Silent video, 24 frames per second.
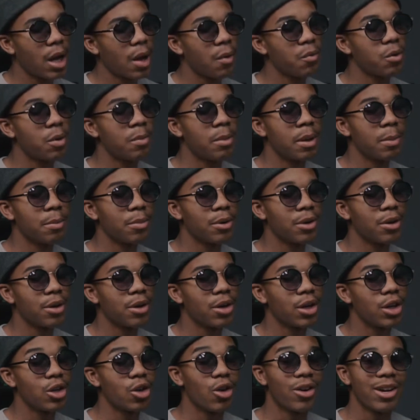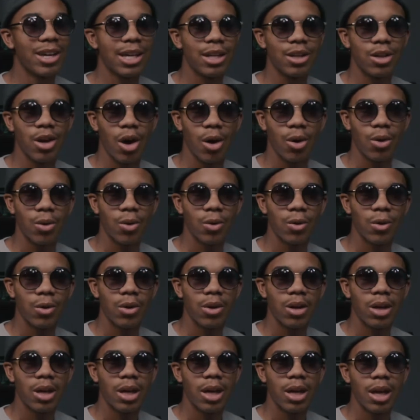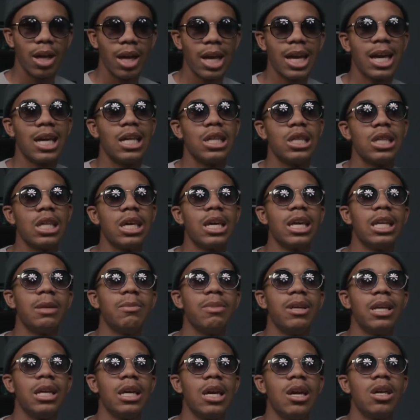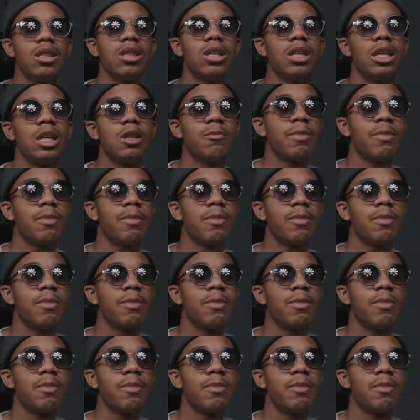remember your end goal. Because it can be easily,